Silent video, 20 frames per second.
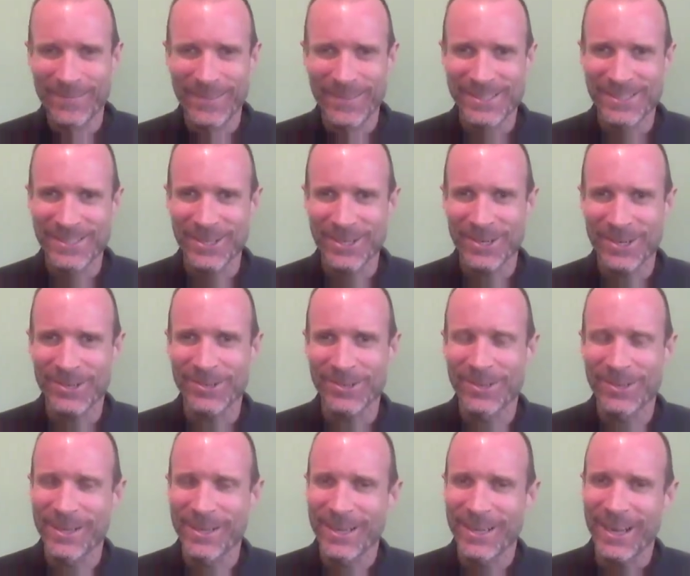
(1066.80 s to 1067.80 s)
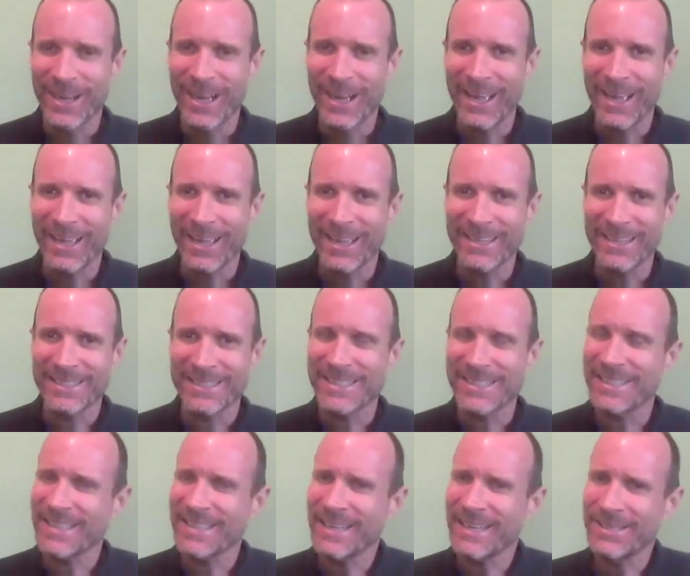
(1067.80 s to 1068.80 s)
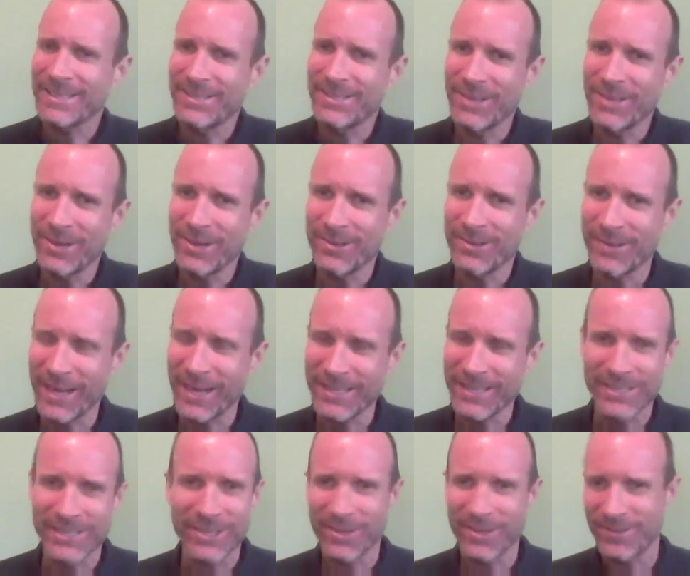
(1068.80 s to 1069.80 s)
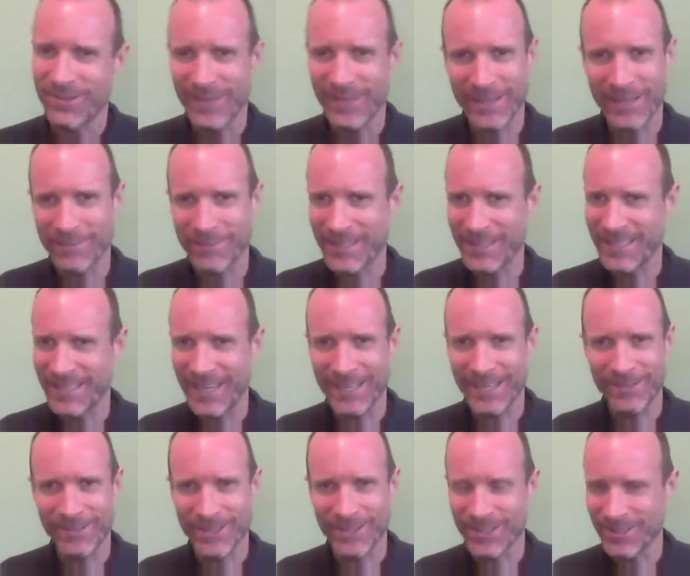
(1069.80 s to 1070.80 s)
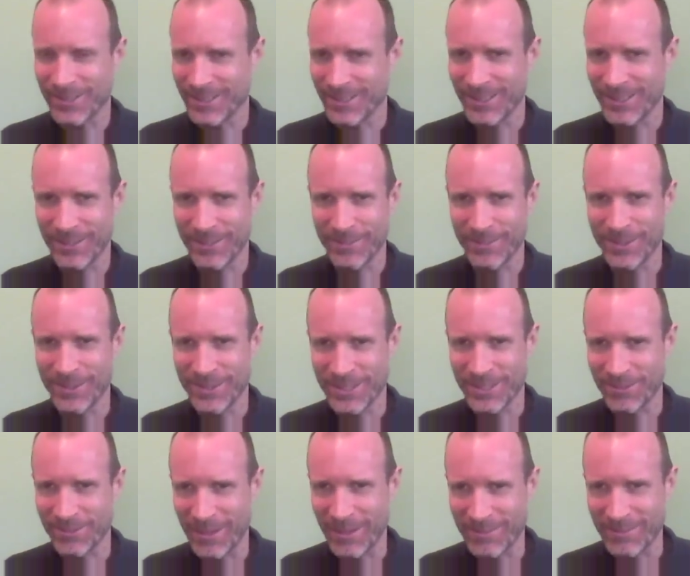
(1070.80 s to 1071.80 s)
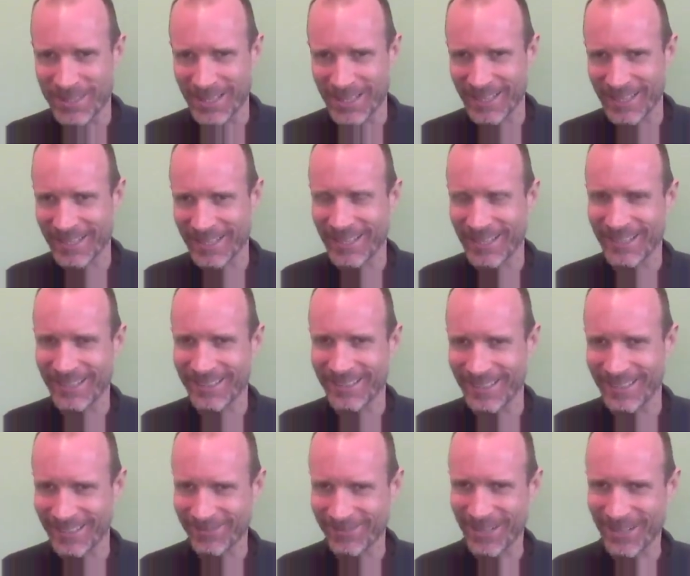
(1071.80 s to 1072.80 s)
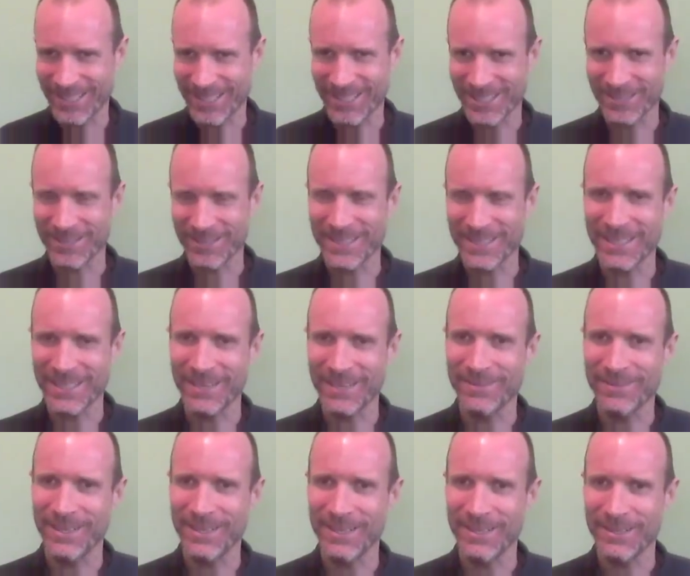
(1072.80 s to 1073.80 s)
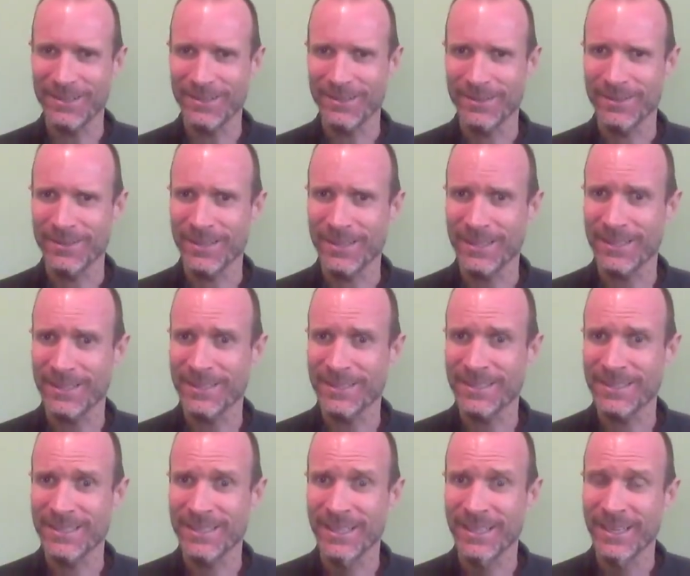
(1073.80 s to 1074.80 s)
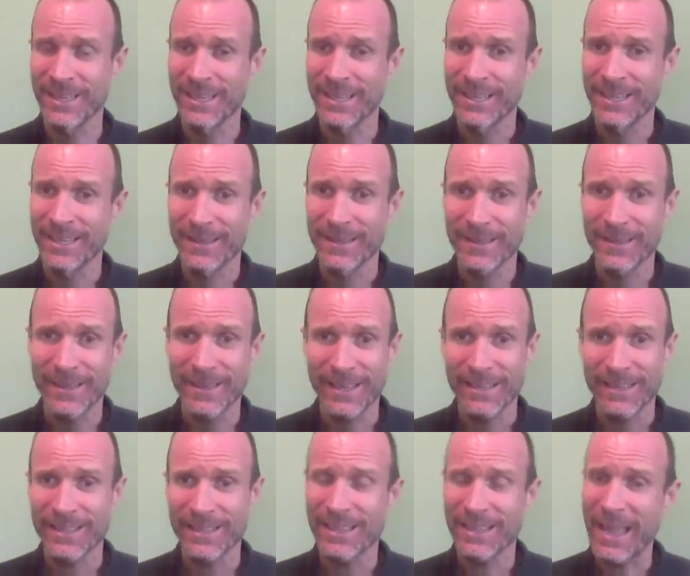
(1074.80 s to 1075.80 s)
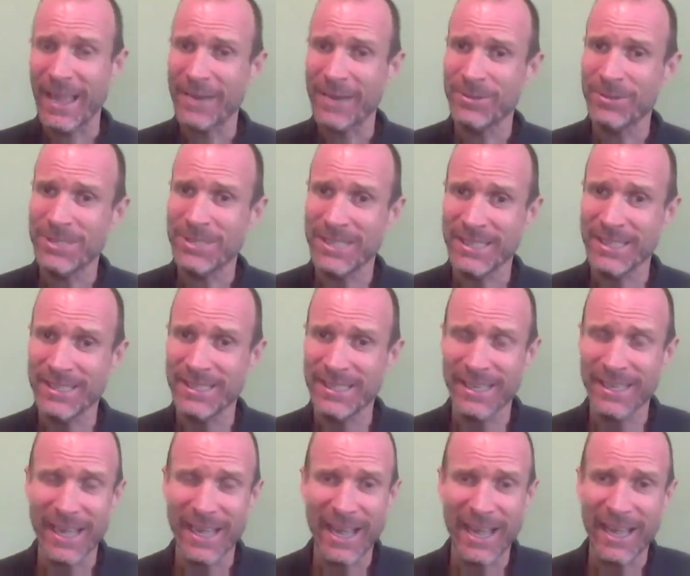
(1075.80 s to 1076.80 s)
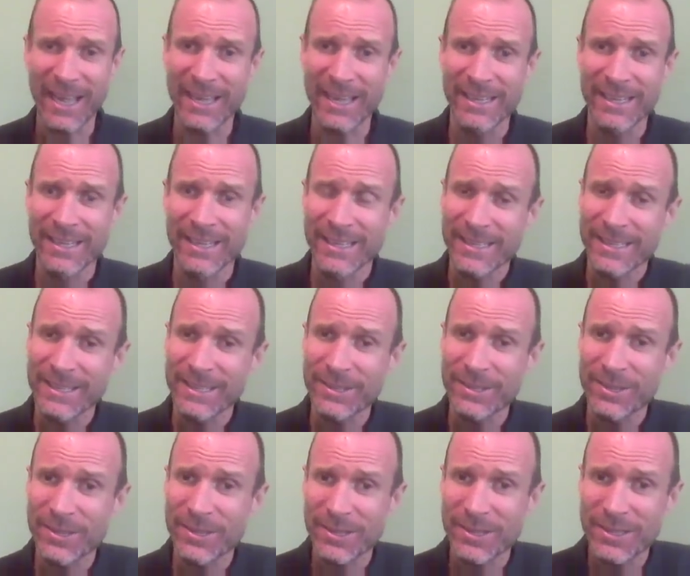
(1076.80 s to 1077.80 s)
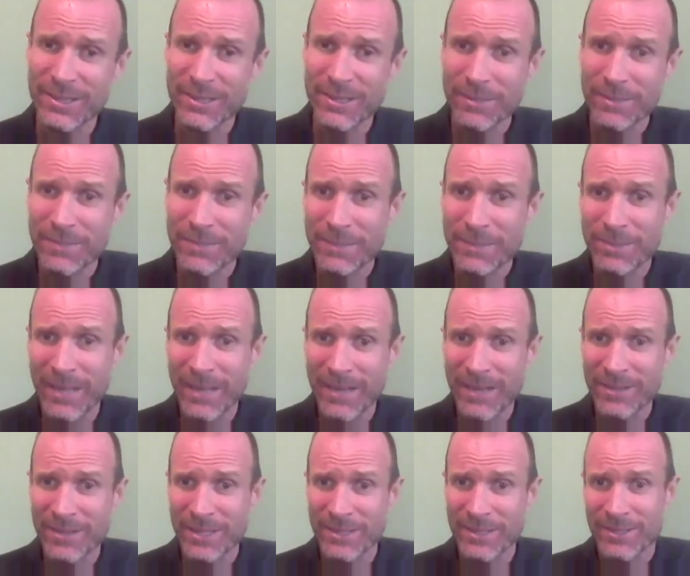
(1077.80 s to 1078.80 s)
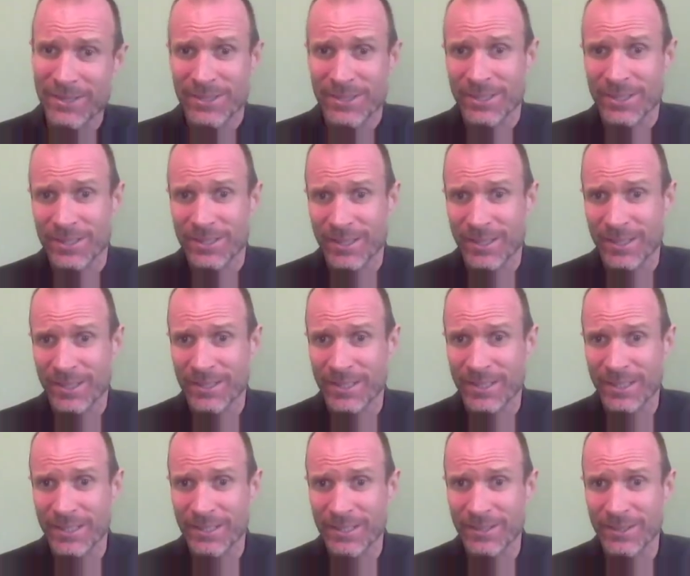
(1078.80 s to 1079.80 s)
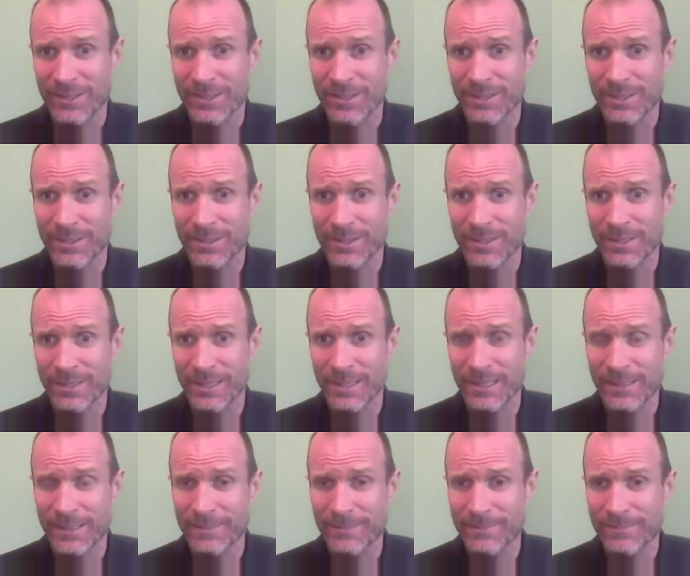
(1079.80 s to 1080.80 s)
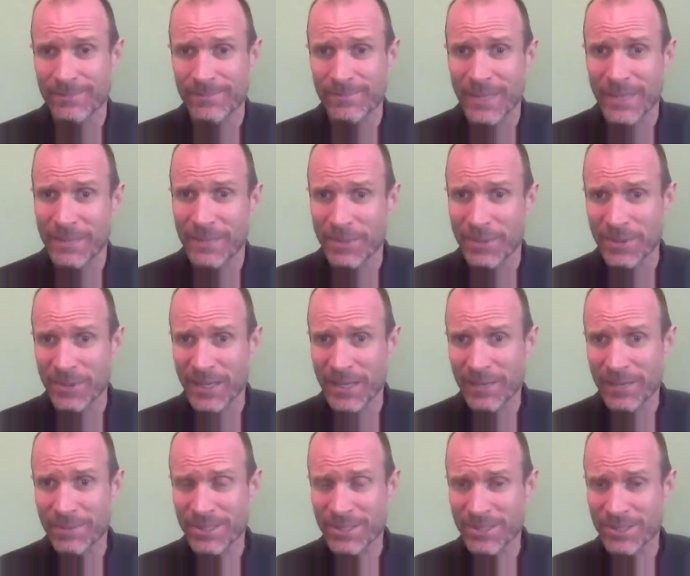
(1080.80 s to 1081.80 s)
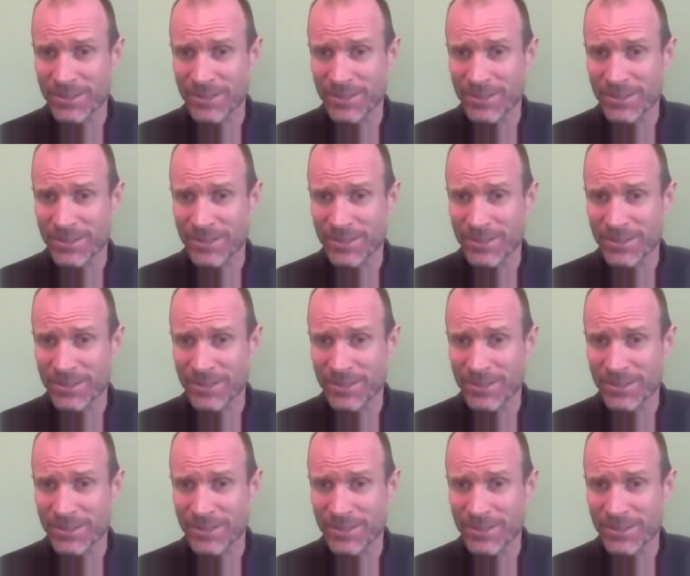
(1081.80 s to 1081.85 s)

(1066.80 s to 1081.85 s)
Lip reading: So, in a sense, I don't recommend anyone going to the Mooji website and watching the rest of that video because the languaging. There are people out there, and there's a clinical hypnotherapist